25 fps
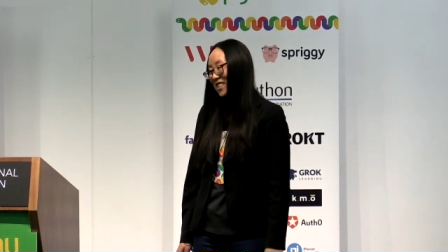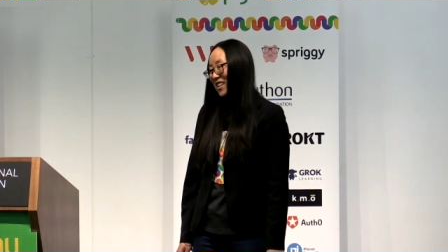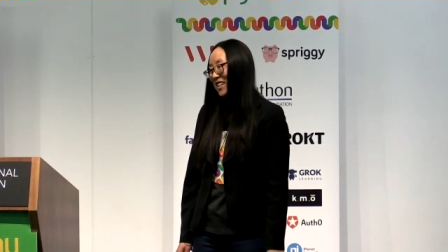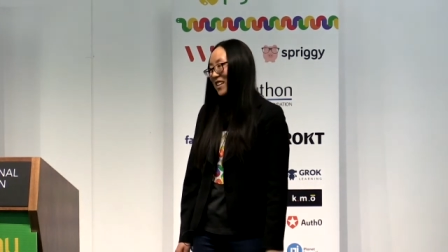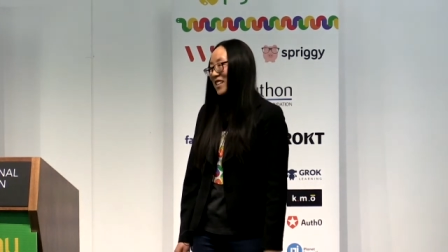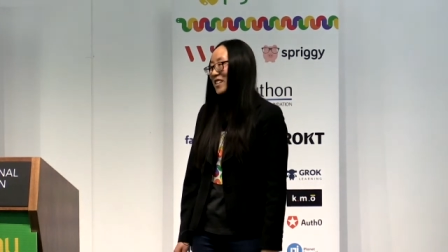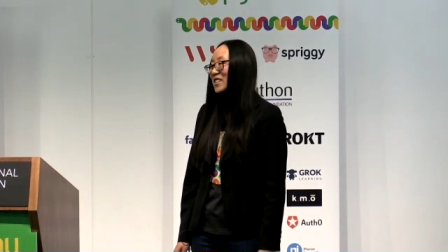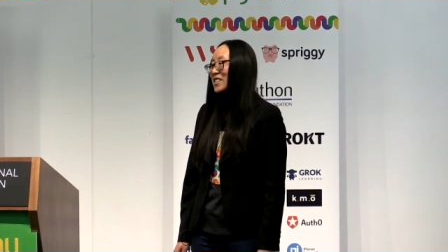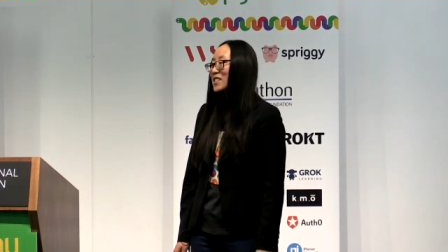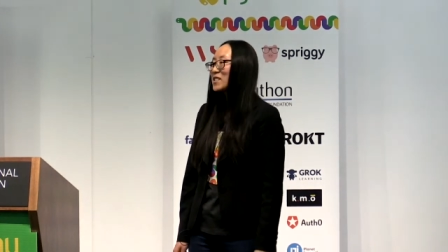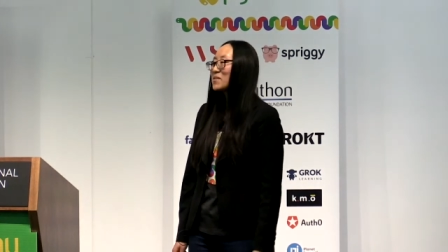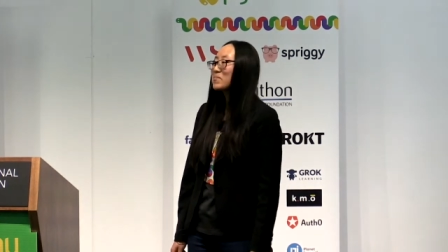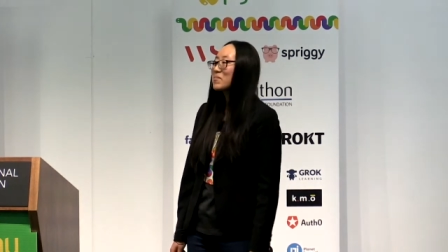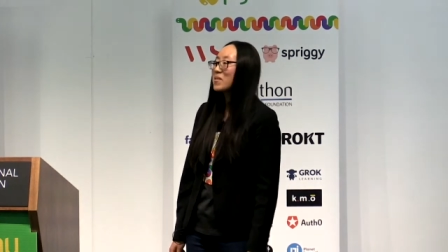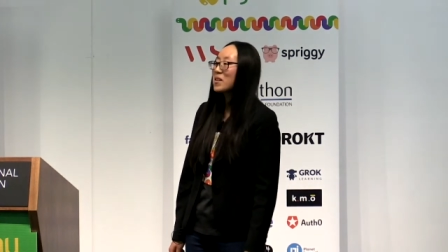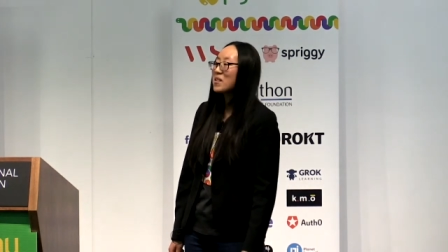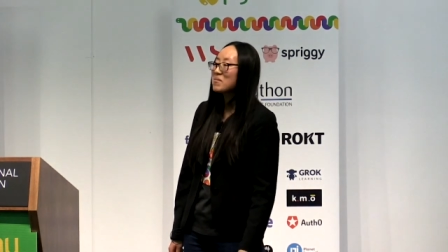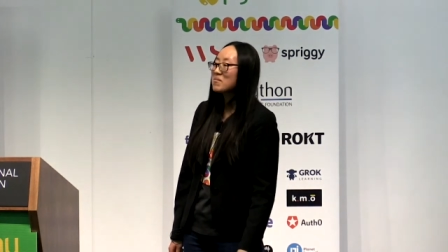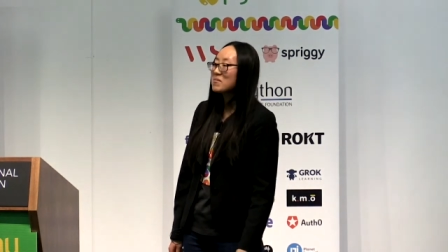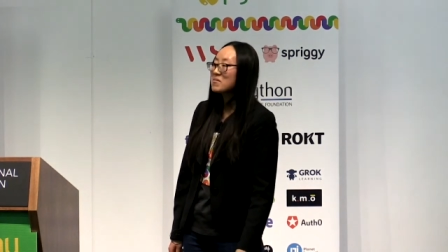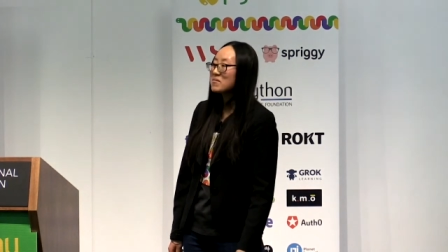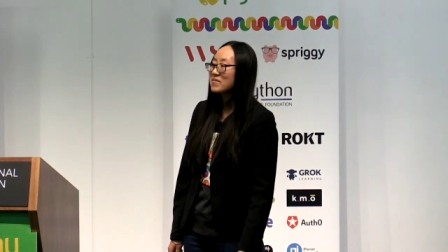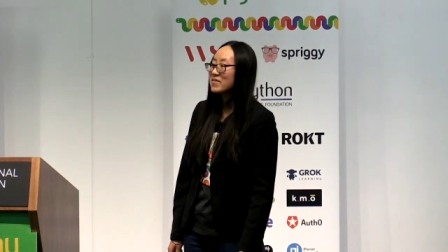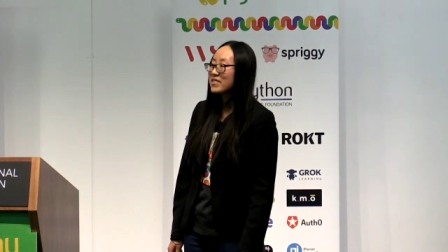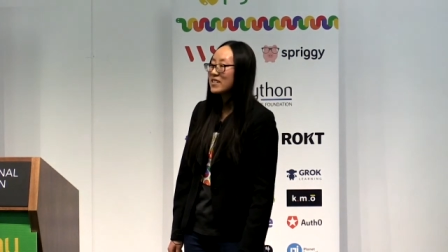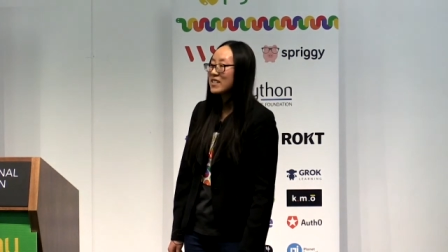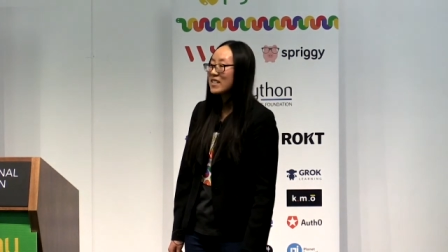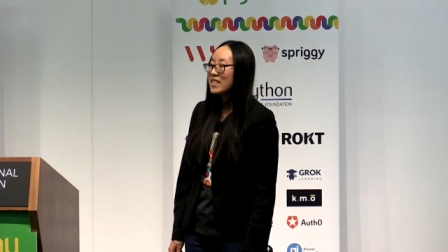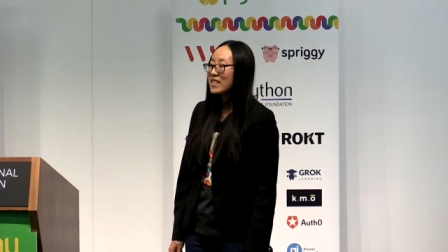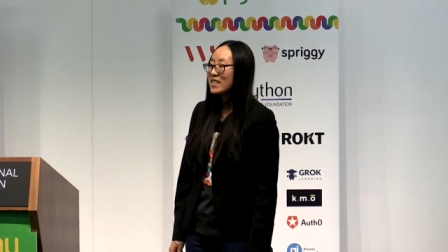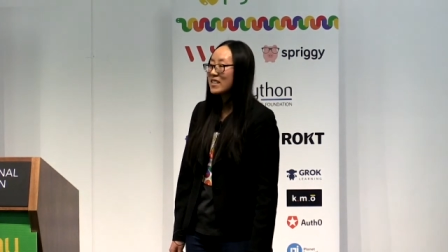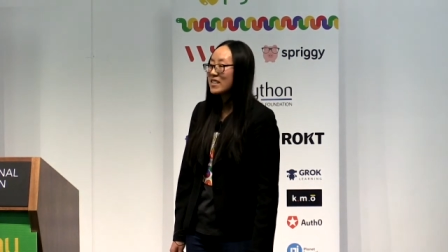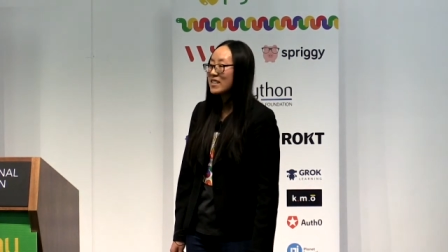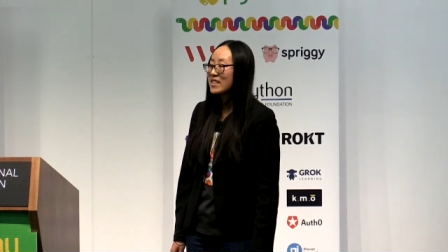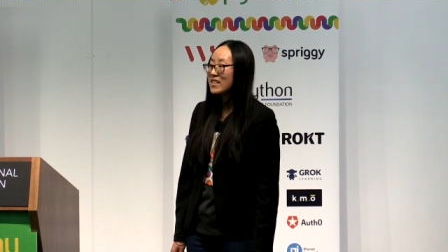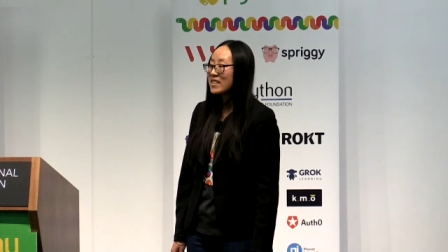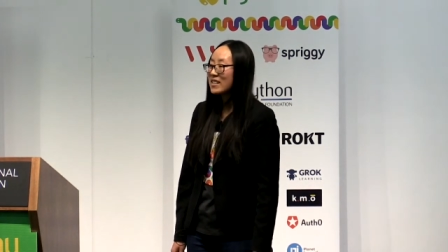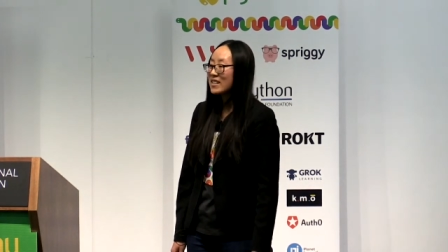And you're
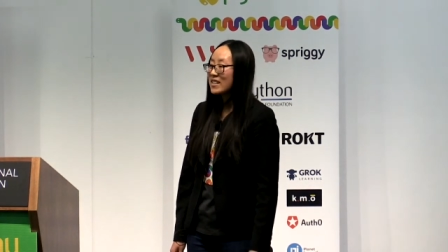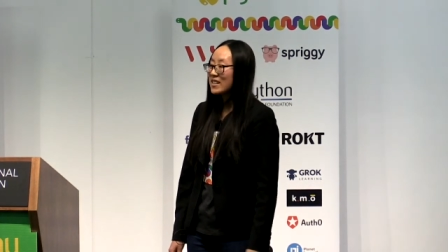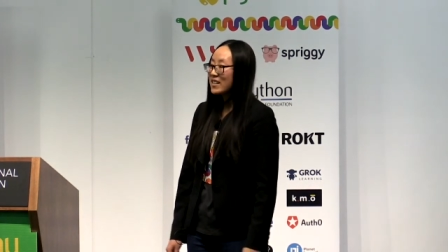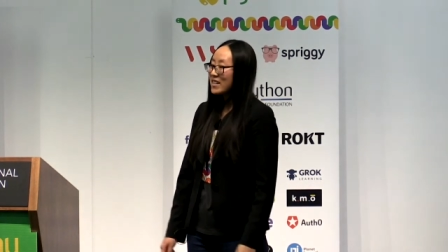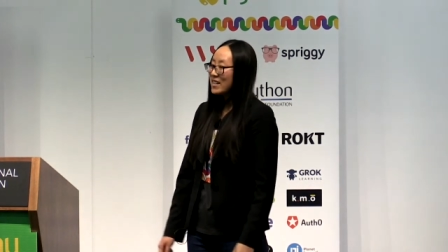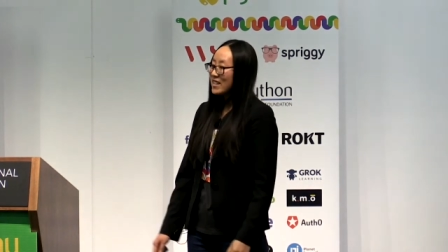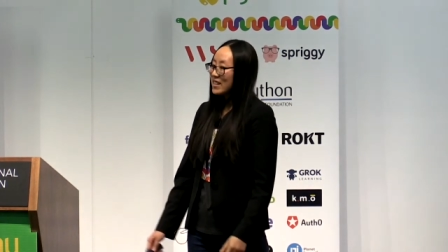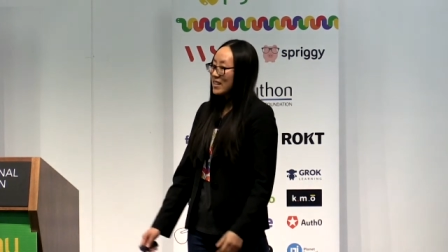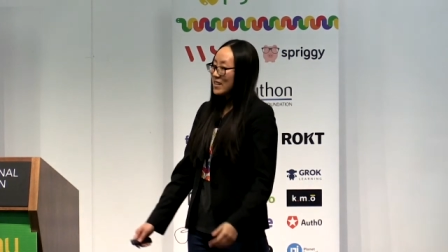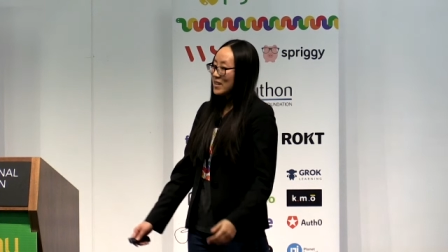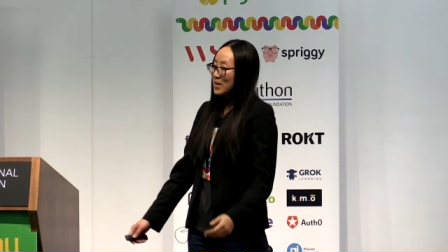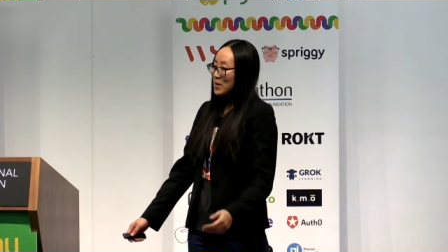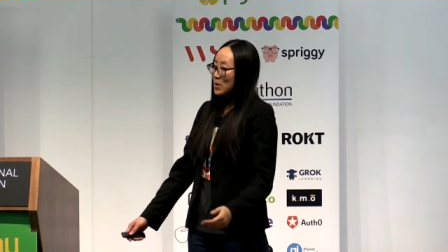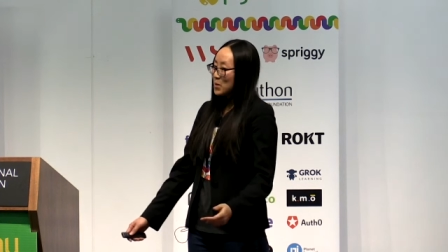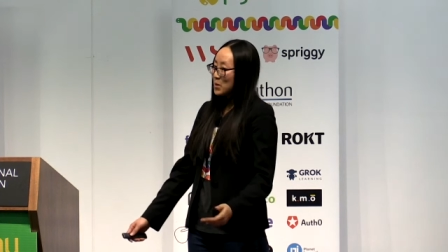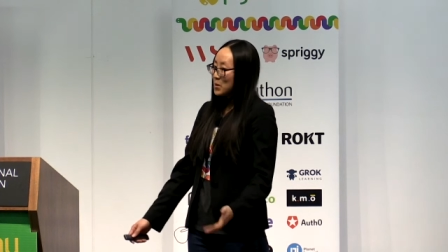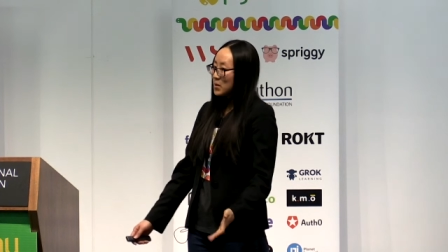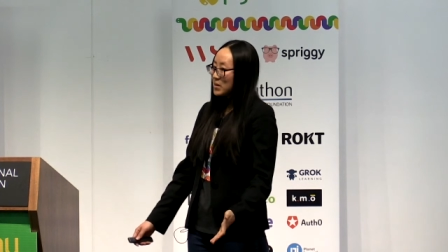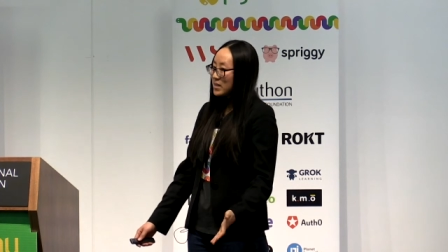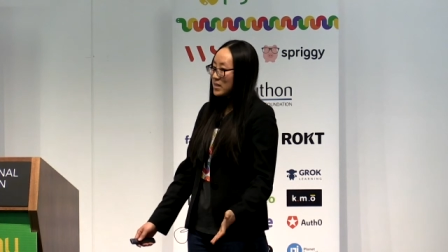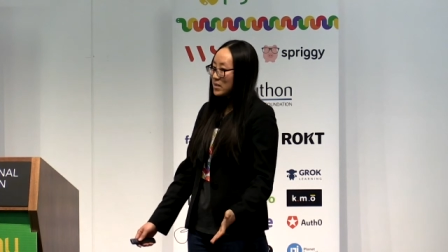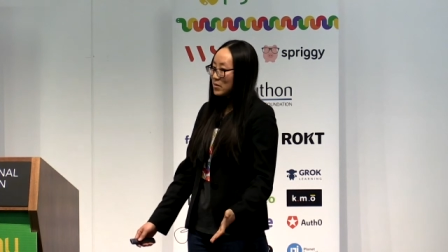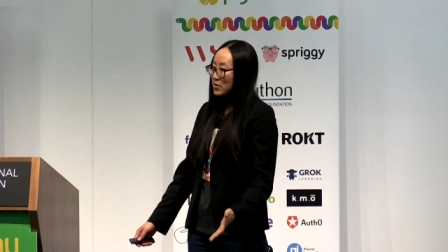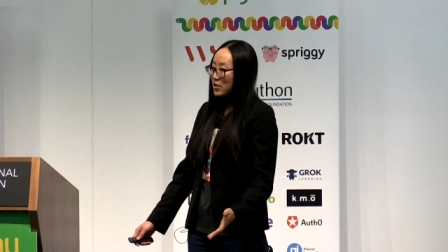probably also